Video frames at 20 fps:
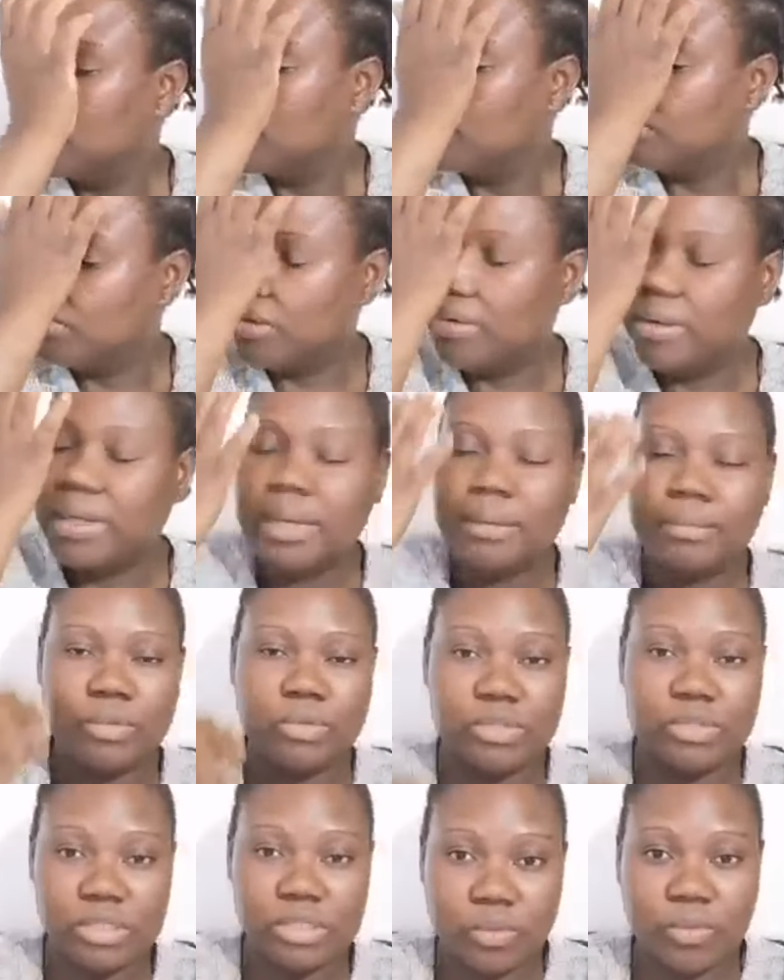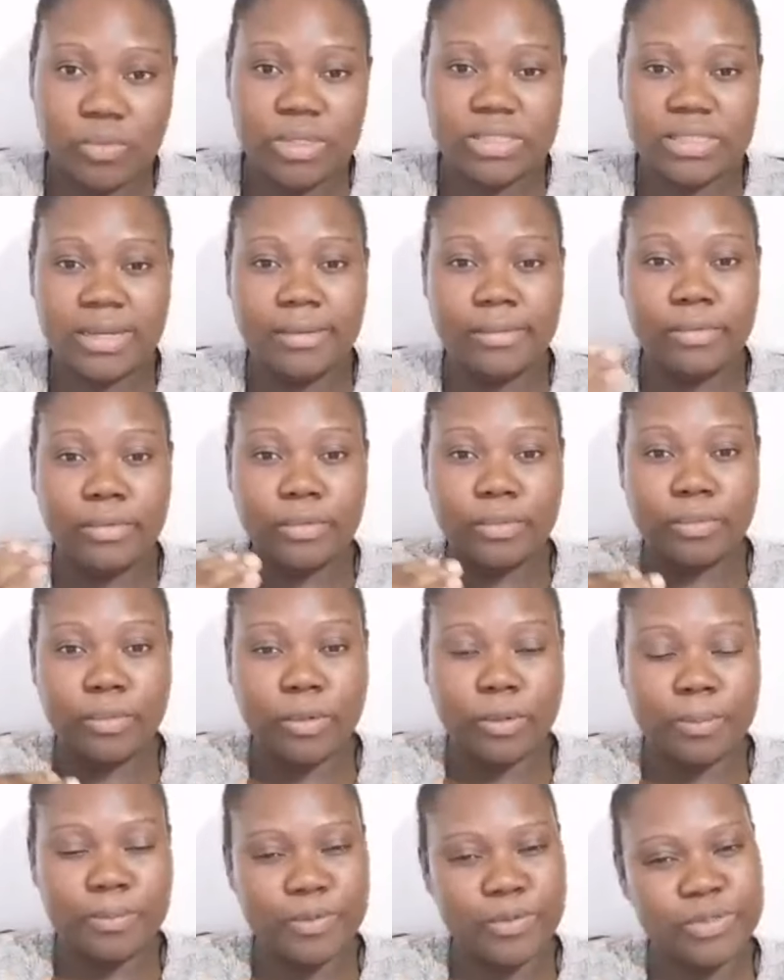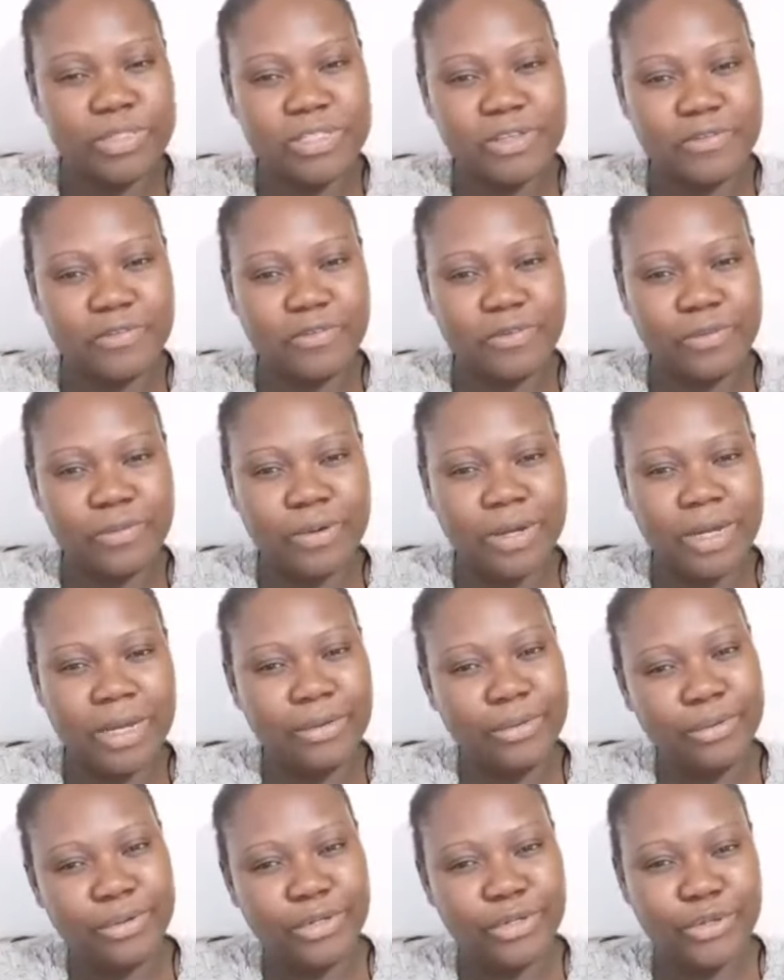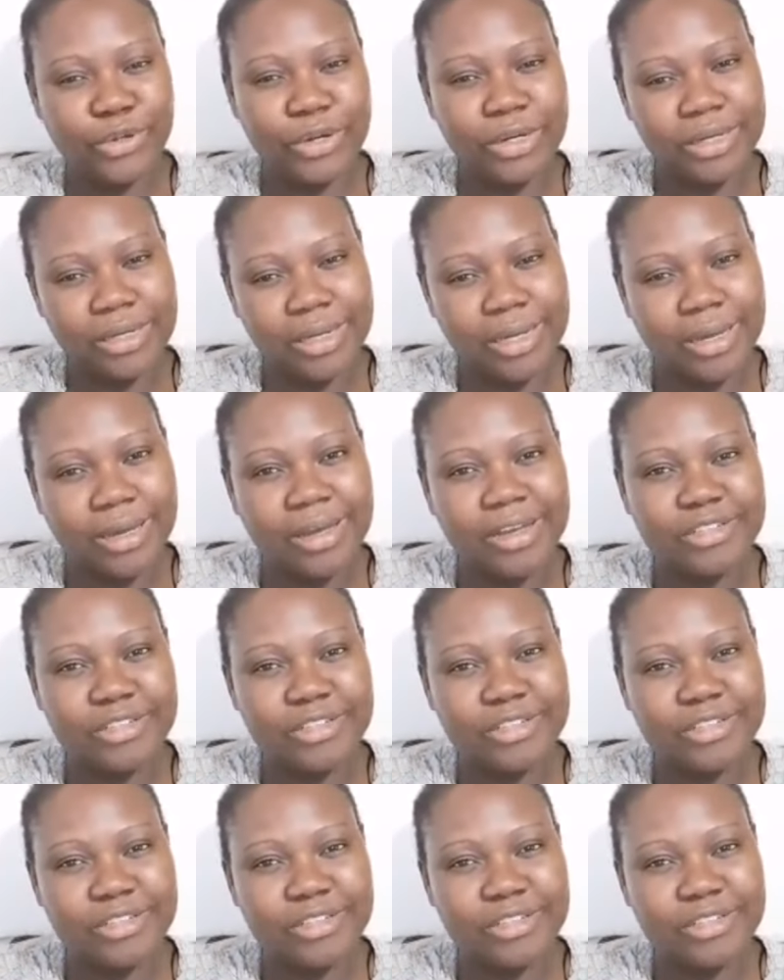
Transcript: But when I'm losing weight, I look more beautiful. I look younger.